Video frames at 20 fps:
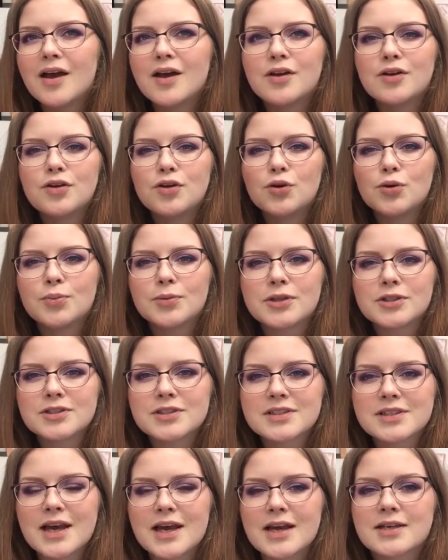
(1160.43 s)

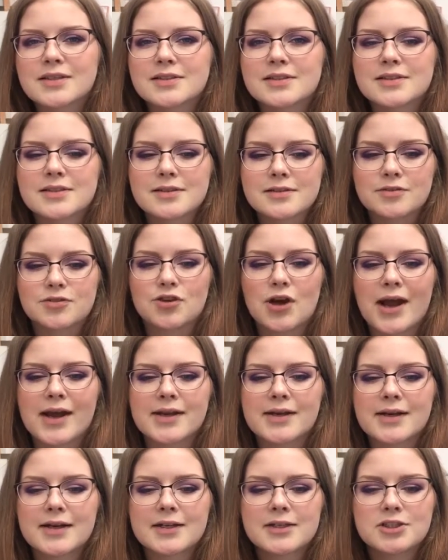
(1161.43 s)
numerous cases in
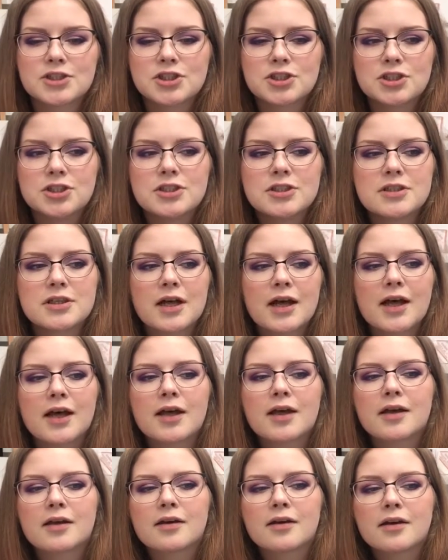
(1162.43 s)
Dragon Age. She
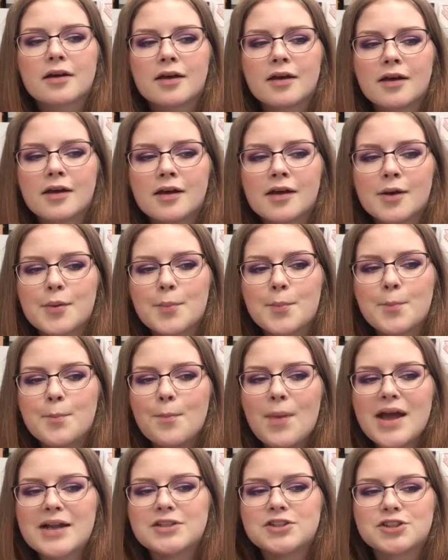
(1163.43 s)
like
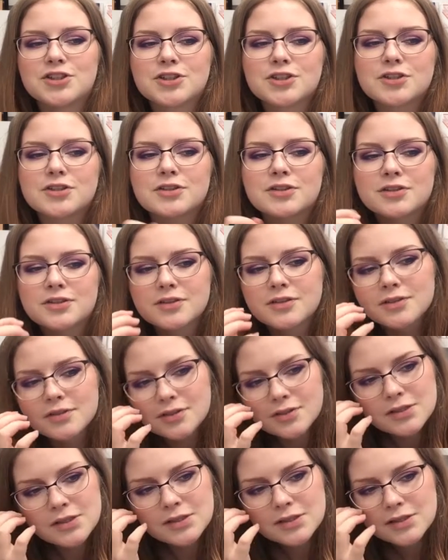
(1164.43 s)

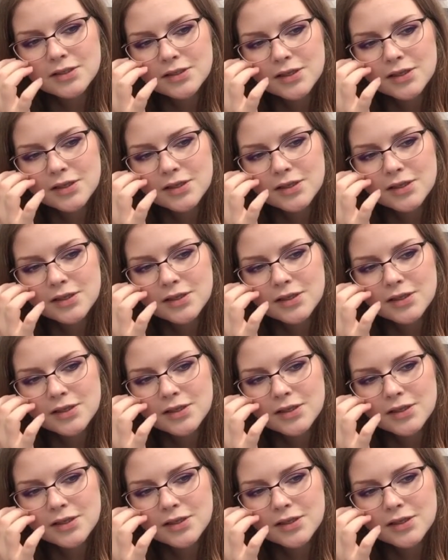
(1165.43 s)
mentions